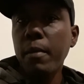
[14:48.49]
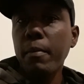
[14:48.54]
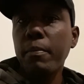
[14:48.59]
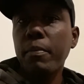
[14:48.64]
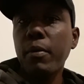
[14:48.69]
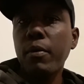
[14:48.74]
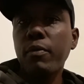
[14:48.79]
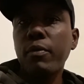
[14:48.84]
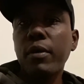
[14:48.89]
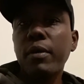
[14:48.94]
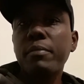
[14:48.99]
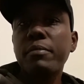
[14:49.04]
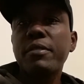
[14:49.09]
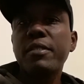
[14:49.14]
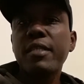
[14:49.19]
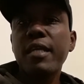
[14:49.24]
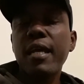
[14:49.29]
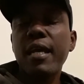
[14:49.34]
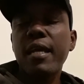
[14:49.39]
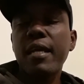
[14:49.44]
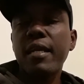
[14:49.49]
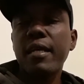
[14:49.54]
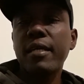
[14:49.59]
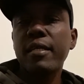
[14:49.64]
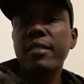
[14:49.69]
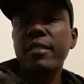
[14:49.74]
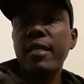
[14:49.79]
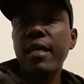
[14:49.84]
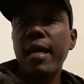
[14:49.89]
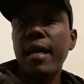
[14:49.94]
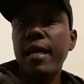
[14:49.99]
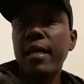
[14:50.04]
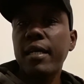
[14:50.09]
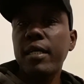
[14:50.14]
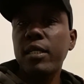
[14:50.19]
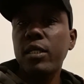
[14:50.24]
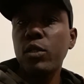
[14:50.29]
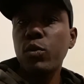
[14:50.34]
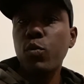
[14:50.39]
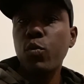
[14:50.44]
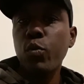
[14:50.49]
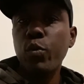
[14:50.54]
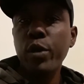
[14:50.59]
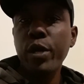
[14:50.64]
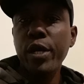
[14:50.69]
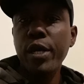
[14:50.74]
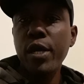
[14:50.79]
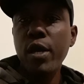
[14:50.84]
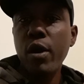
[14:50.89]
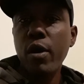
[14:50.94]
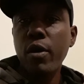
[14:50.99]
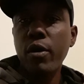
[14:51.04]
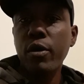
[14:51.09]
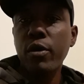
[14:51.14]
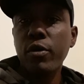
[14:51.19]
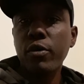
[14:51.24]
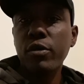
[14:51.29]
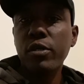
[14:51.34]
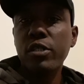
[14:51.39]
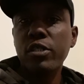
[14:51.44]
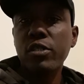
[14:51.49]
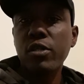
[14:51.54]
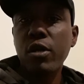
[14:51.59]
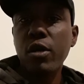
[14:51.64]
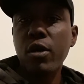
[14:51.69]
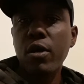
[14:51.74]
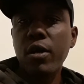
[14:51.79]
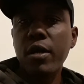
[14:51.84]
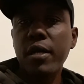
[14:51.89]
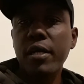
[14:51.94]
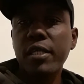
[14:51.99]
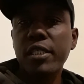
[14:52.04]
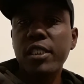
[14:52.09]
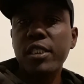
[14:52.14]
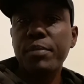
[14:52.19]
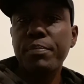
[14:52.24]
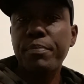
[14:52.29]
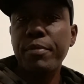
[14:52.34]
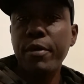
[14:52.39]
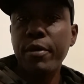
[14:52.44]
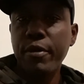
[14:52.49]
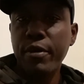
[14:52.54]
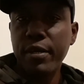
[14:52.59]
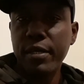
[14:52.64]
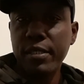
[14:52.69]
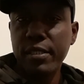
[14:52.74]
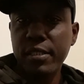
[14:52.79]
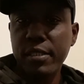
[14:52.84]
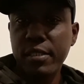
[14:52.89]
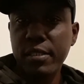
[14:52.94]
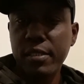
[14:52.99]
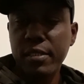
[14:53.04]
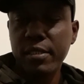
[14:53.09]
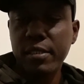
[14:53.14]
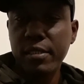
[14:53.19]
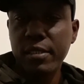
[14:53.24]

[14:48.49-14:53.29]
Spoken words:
But what I'm saying is that we are going to start experiencing